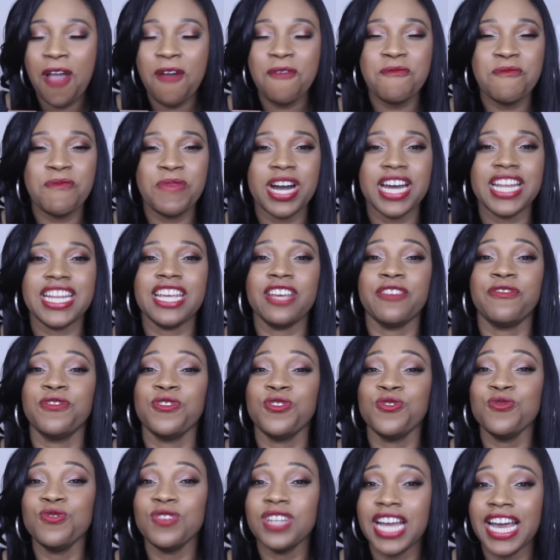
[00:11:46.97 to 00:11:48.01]
But if
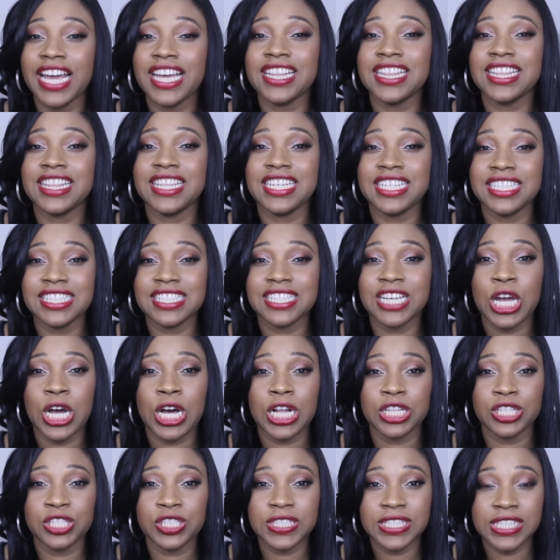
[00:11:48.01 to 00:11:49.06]
you like this
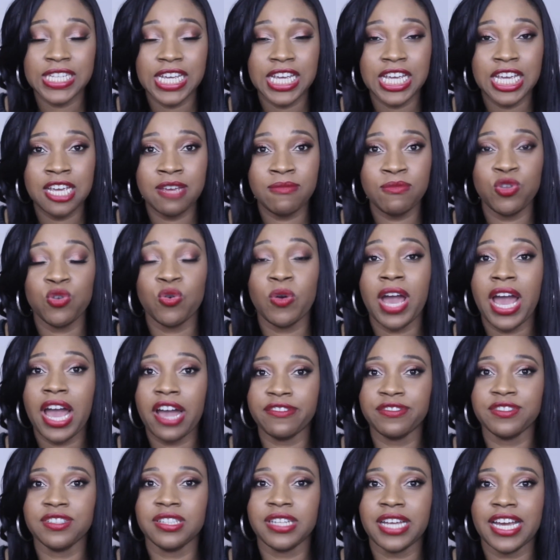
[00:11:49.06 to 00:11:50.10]
color scheme, you
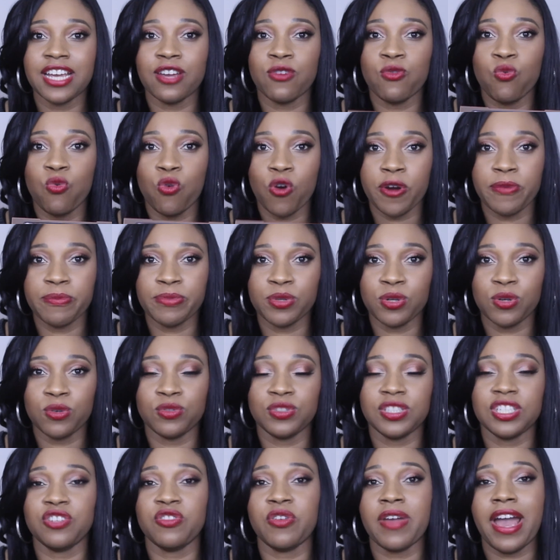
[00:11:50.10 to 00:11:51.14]
have to like warm
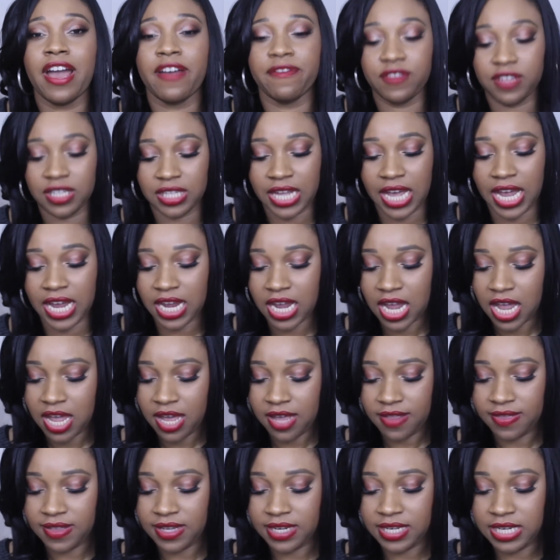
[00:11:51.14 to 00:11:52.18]
tones, and you have to like
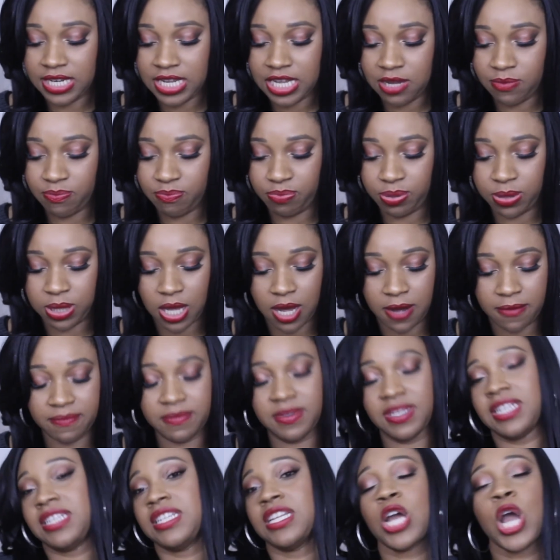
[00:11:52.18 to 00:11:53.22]
the deep
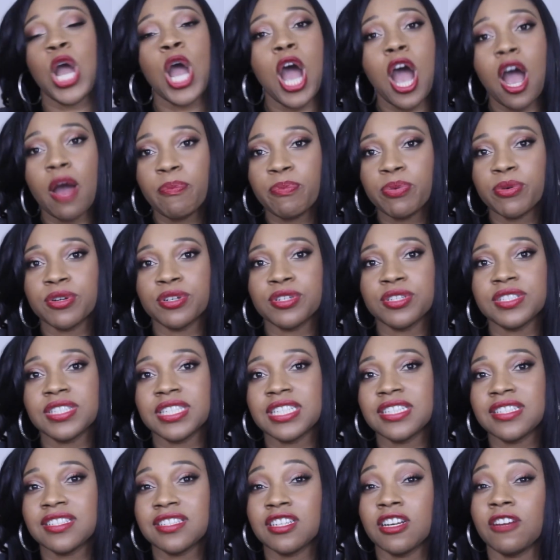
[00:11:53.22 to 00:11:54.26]
plums and the coppers
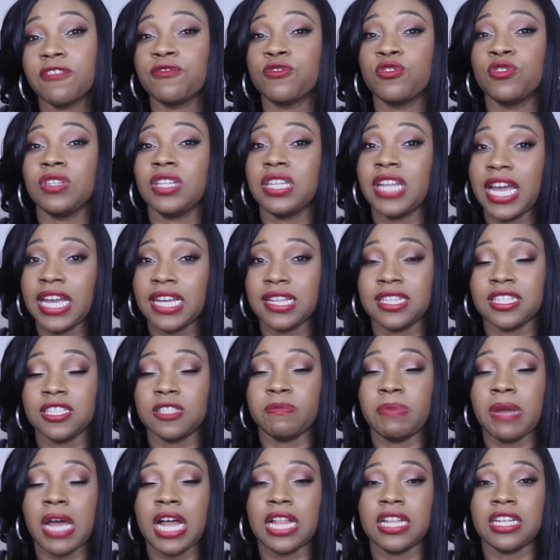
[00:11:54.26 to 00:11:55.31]
and stuff to like this
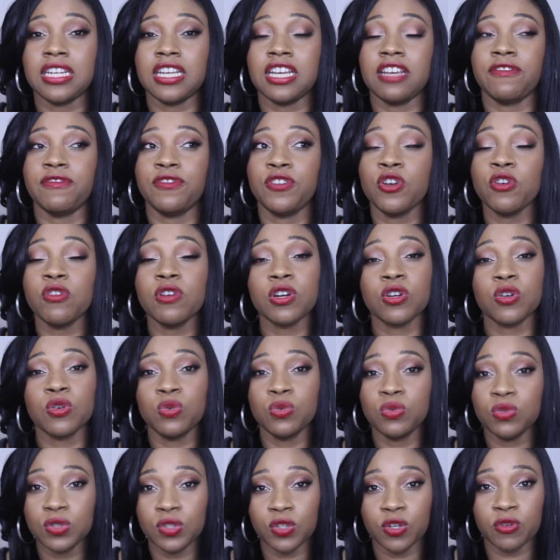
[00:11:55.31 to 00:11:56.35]
palette. If you're a
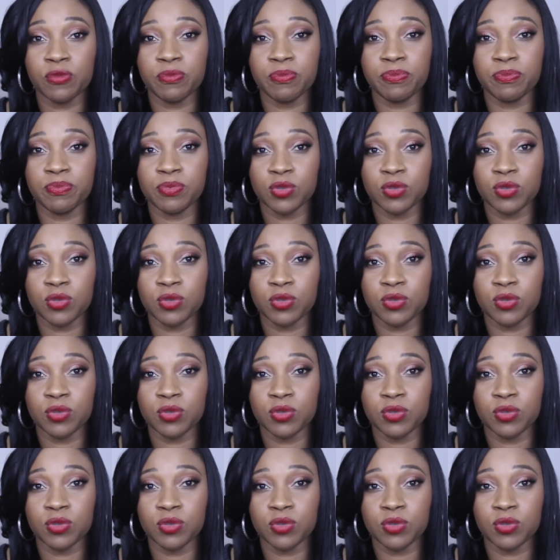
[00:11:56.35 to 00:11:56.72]
cool tone